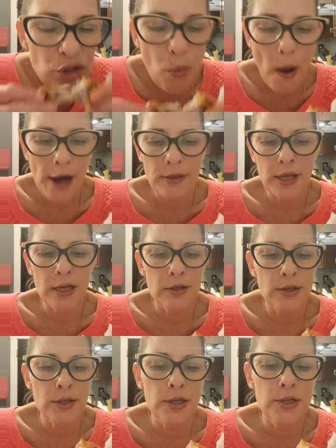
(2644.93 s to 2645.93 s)
I think
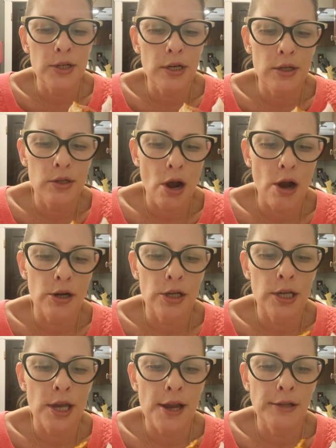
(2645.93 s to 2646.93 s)
until you started talking
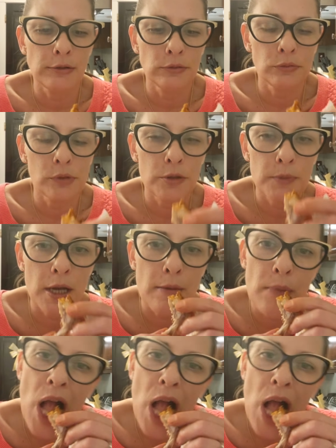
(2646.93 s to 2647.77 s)
again, woke me up.